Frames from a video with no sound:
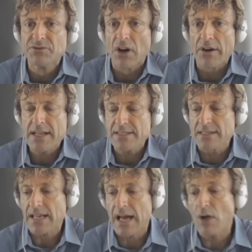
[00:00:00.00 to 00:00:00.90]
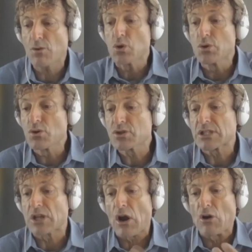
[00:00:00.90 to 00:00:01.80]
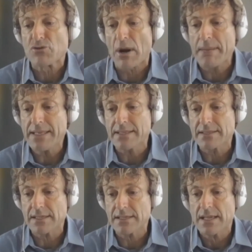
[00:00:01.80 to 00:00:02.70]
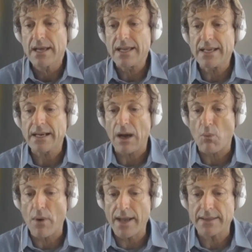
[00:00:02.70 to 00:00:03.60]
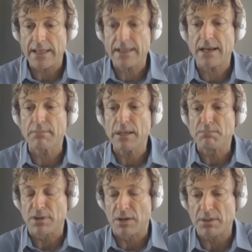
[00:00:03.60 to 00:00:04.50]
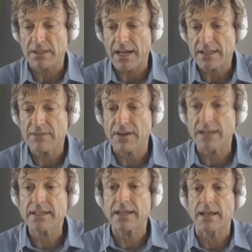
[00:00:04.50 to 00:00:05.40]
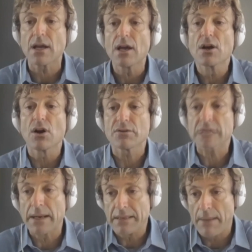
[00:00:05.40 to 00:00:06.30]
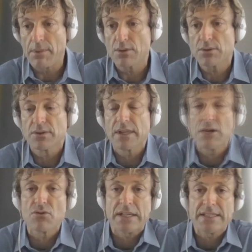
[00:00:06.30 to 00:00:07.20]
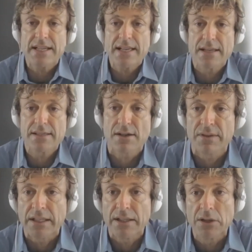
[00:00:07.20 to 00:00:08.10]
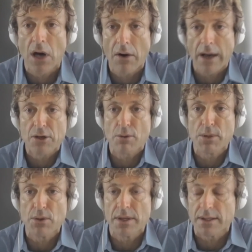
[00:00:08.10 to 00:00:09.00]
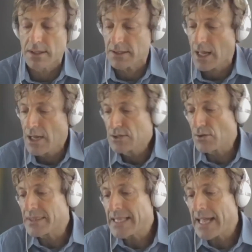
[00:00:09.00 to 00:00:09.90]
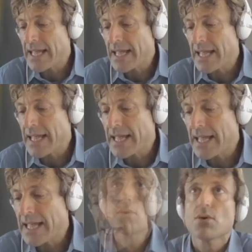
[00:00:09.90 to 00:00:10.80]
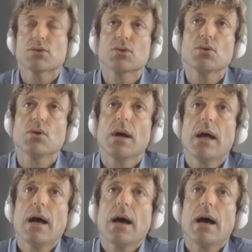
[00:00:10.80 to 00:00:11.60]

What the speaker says: for instance, how to use remittances in a way that can be productive and can contribute to the resilience of the local communities. So this is something to